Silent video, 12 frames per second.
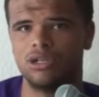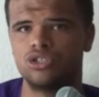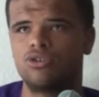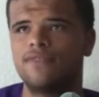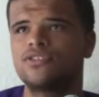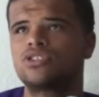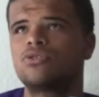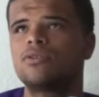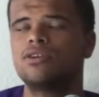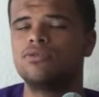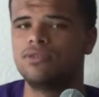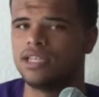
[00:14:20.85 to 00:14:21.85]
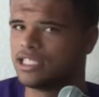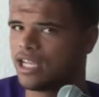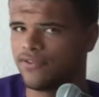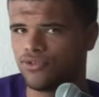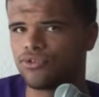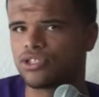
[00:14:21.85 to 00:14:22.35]
Trevor Story, who he's
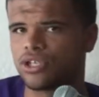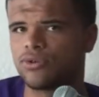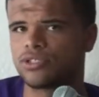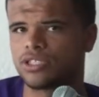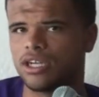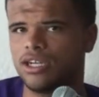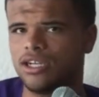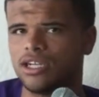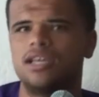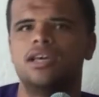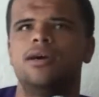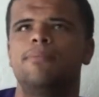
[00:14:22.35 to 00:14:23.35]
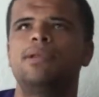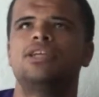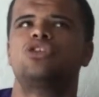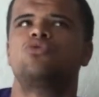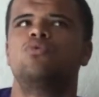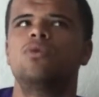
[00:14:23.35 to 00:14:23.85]
off to a slow start, but
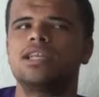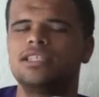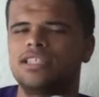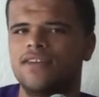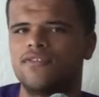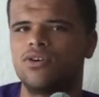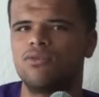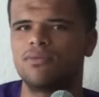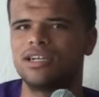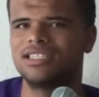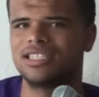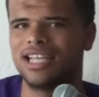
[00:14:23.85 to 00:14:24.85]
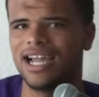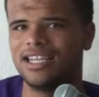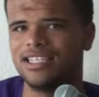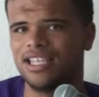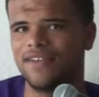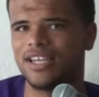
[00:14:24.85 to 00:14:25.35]
at 27 home runs in
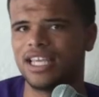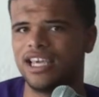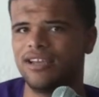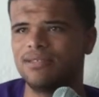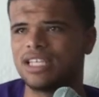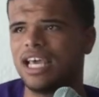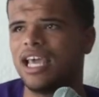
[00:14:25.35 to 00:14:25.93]
97 games.